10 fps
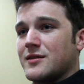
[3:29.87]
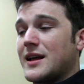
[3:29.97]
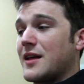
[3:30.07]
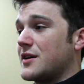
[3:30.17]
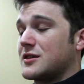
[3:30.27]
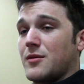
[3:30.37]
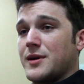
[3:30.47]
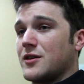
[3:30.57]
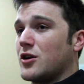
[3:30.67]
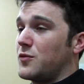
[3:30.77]
Now that it's
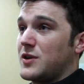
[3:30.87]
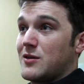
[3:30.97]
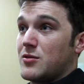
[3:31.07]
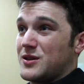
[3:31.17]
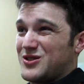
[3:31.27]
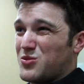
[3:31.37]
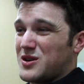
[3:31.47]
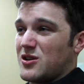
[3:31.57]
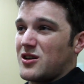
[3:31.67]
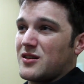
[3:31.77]
coming in, there, hopefully it won't be too
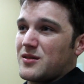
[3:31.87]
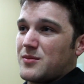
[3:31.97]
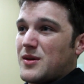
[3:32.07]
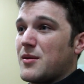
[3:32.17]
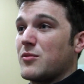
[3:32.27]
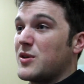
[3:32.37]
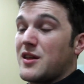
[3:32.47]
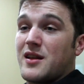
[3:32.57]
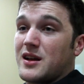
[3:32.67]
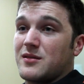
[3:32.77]
much longer. Maybe
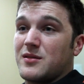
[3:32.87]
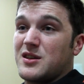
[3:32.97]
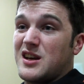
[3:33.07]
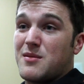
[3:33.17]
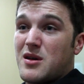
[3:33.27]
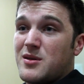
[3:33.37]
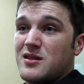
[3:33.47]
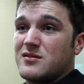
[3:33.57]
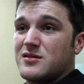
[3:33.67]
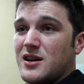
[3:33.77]
within a year, maybe
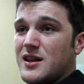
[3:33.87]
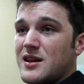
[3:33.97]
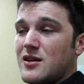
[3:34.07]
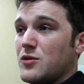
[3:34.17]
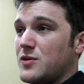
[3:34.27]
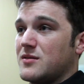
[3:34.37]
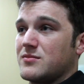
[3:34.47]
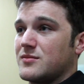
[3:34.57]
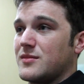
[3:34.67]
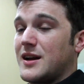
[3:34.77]
something like that. Hopefully,
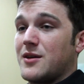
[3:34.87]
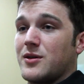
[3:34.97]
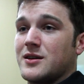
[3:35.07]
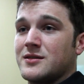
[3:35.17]
anyway.